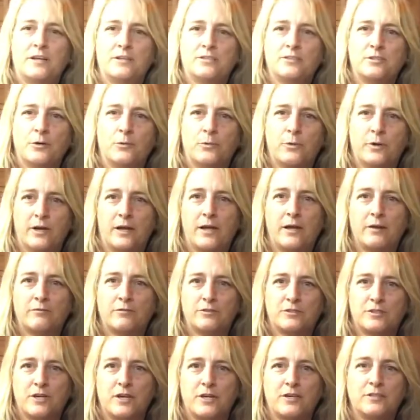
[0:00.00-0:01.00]
and I don't want to
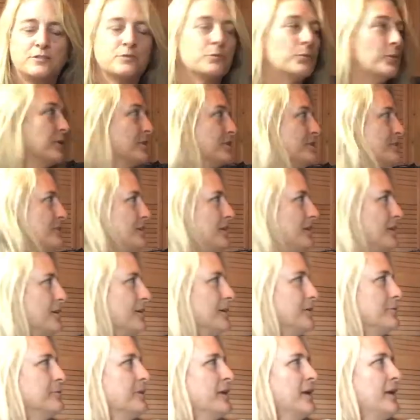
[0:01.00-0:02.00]
advertise what's in
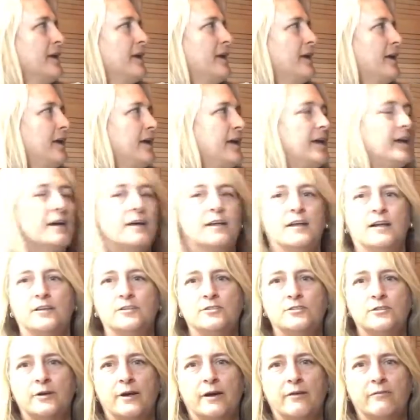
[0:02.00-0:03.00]
it. And I
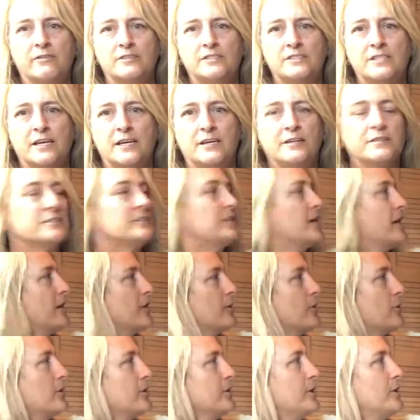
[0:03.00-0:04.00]
do have a Dan
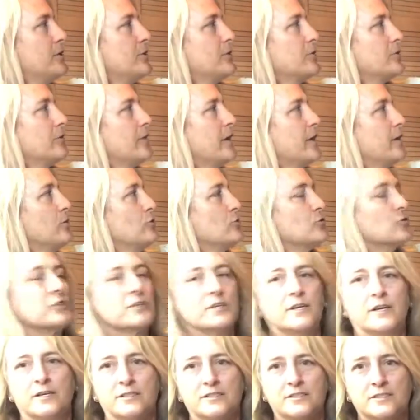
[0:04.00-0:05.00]
tag on here that
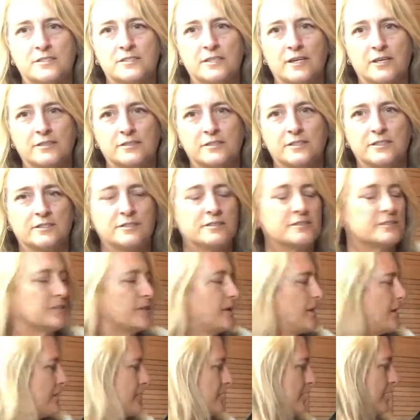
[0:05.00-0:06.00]
usually gets tucked
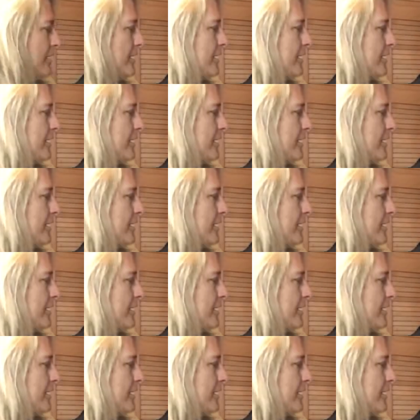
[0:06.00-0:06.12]
inside,